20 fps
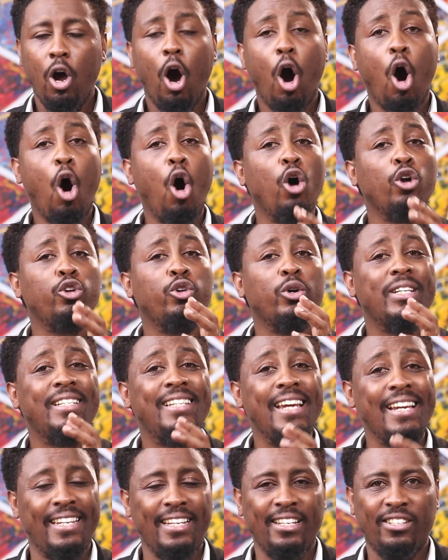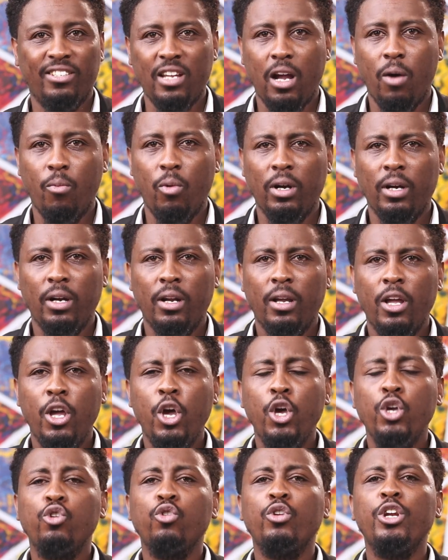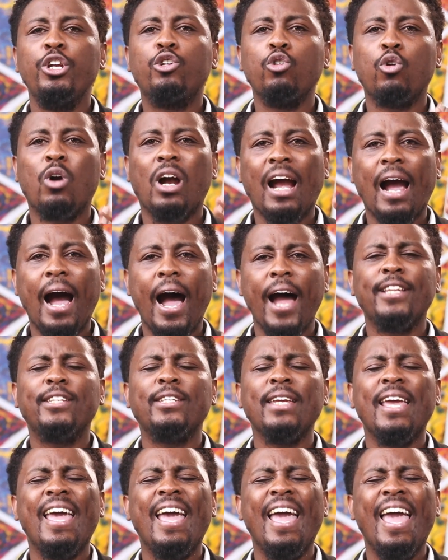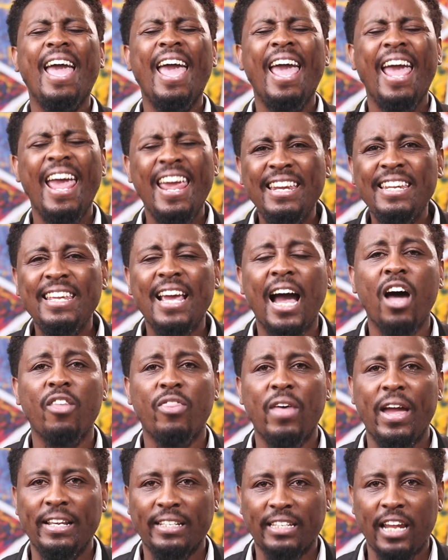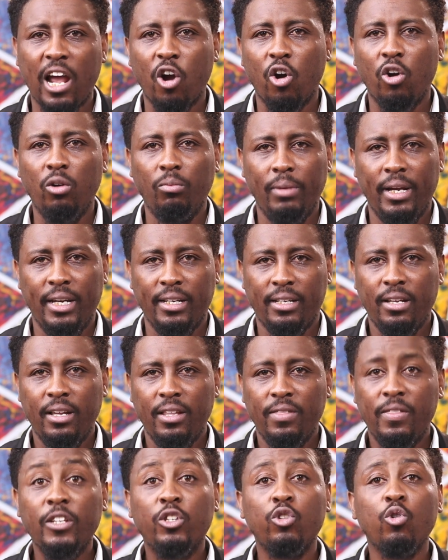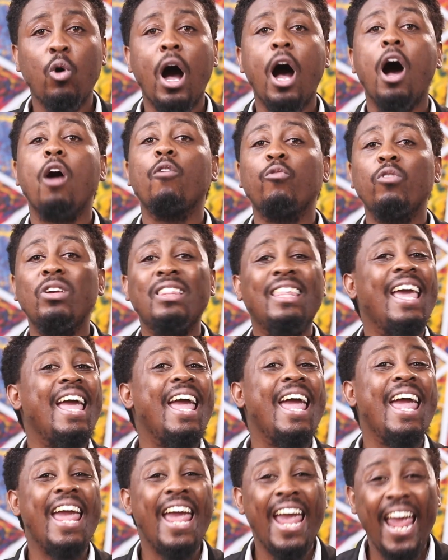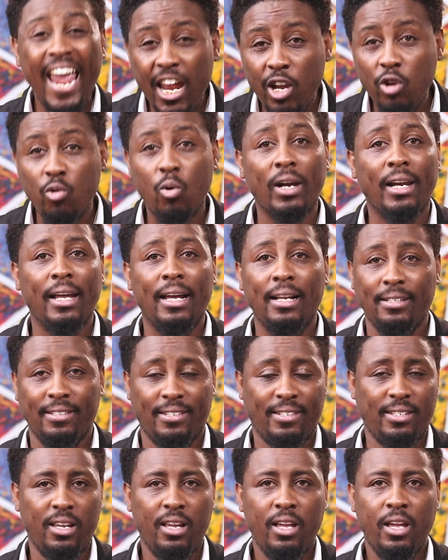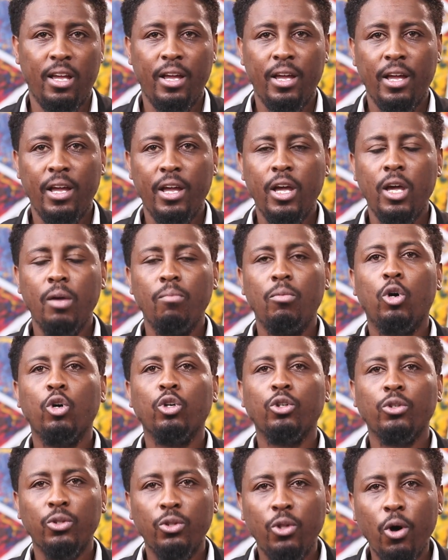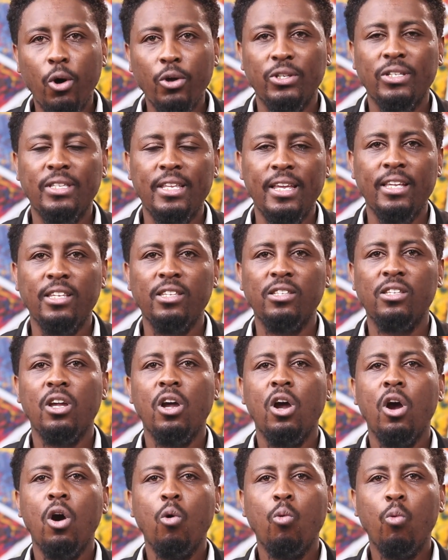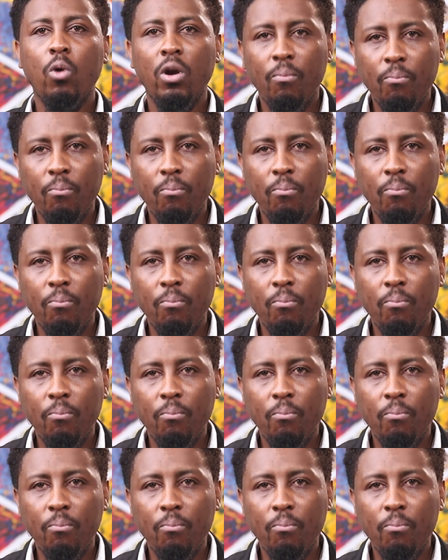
or you're dating someone, you need to cut any other entanglement that you have with anyone else, because those things will